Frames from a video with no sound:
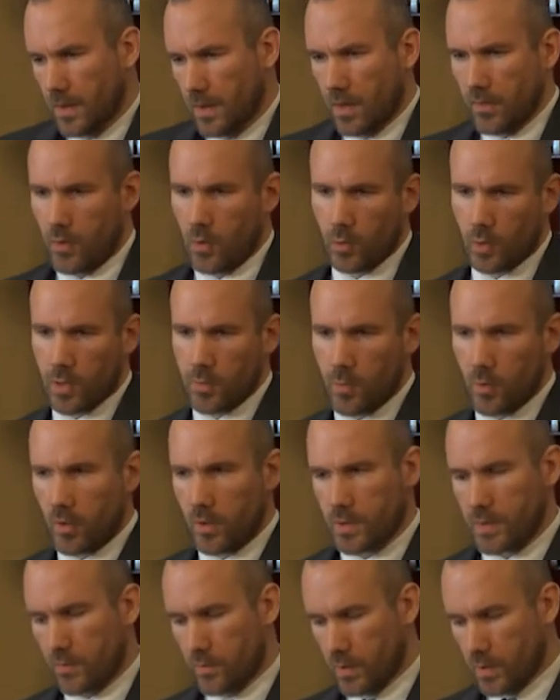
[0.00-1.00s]
holy
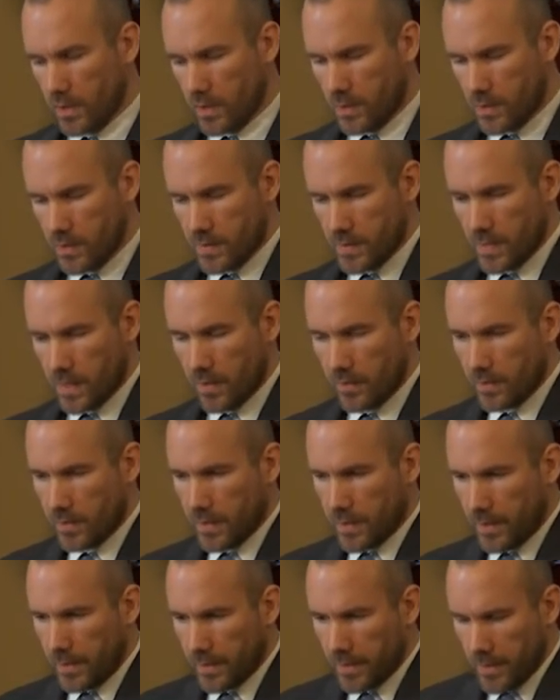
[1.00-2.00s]
books and religions out
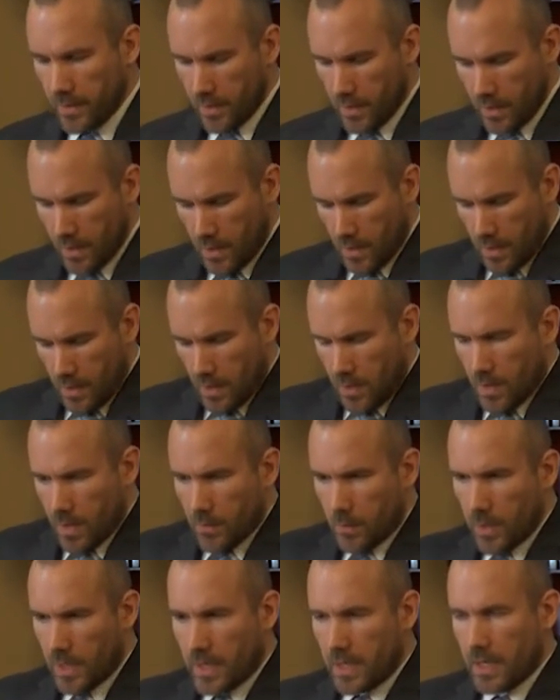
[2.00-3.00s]
there.
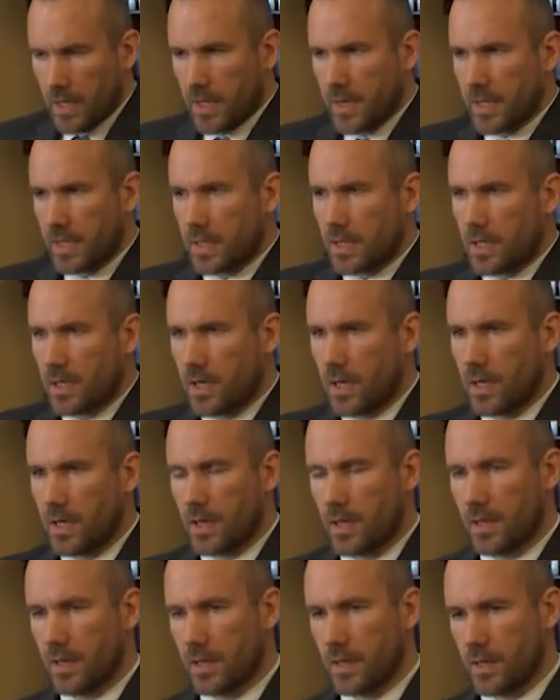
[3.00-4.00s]
But I think
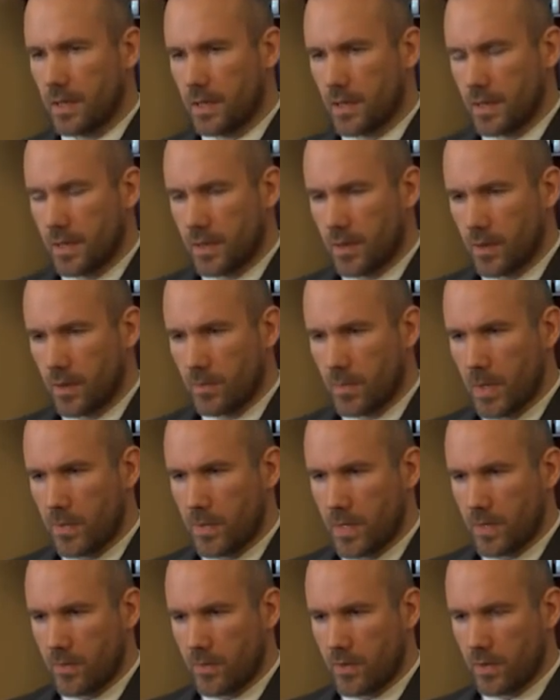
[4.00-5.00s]

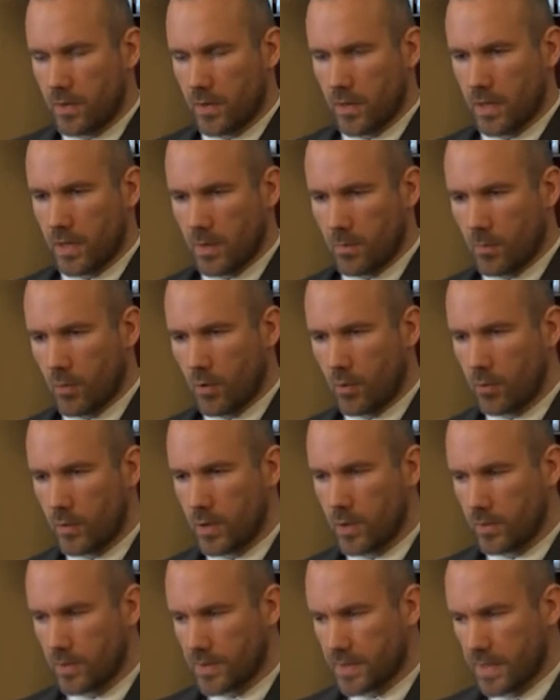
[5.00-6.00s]
maybe even in a more
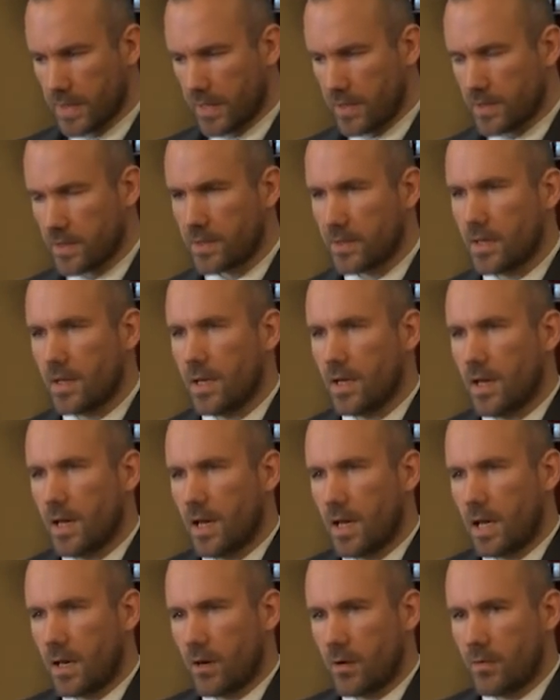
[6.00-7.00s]
real sense,
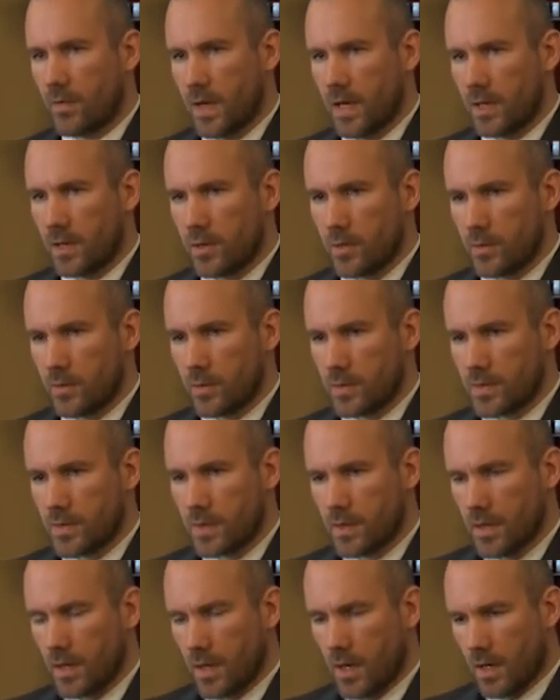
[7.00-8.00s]
our
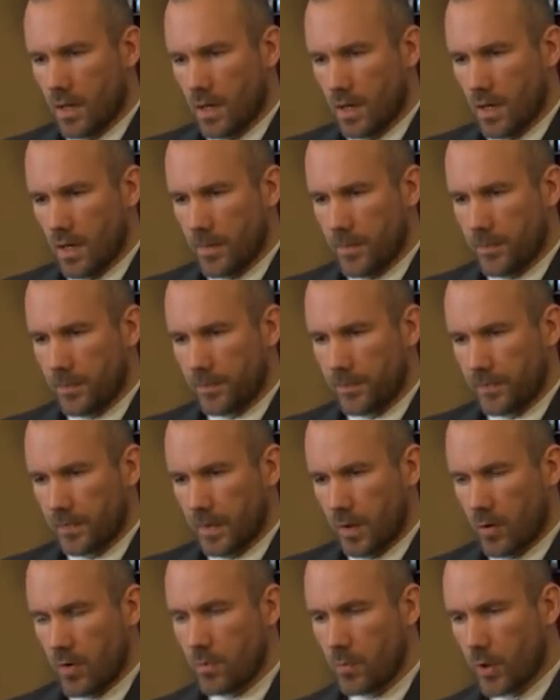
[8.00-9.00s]
values are
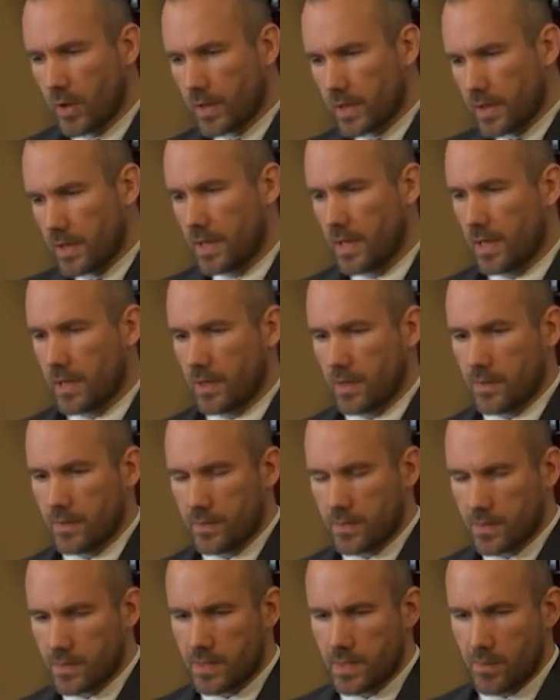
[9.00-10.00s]
embodied in
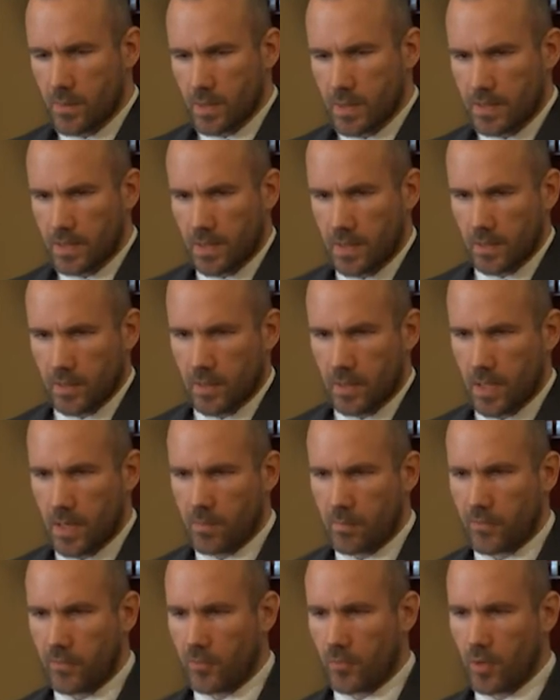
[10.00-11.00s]
and to some extent
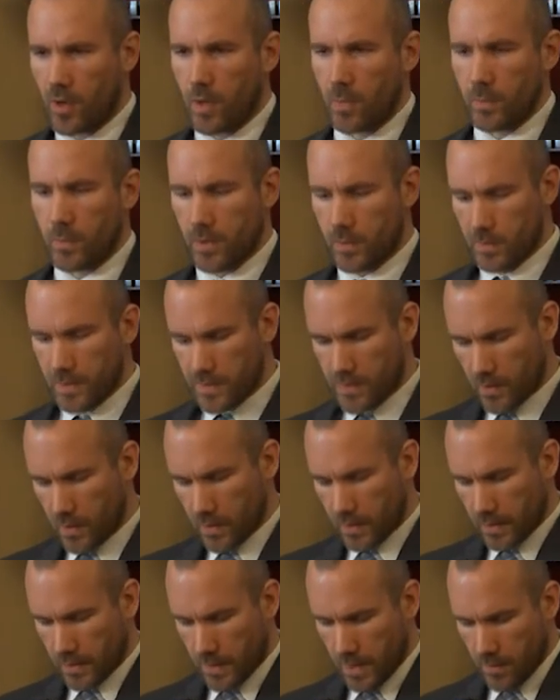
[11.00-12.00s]
come from the
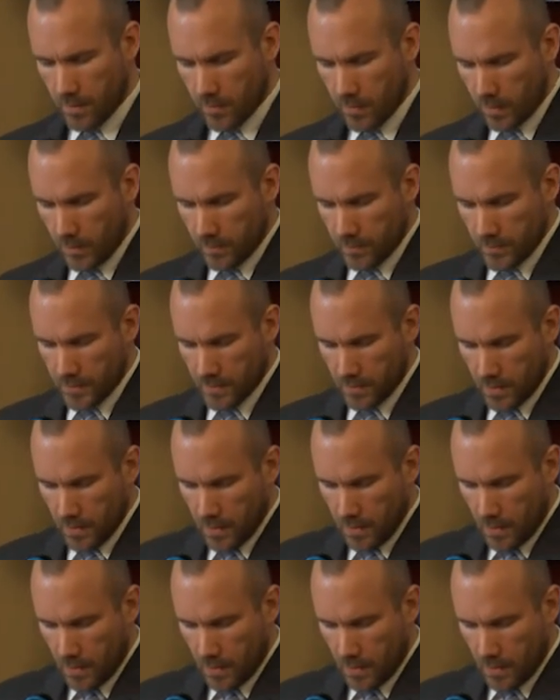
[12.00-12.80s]
Masonic emblems,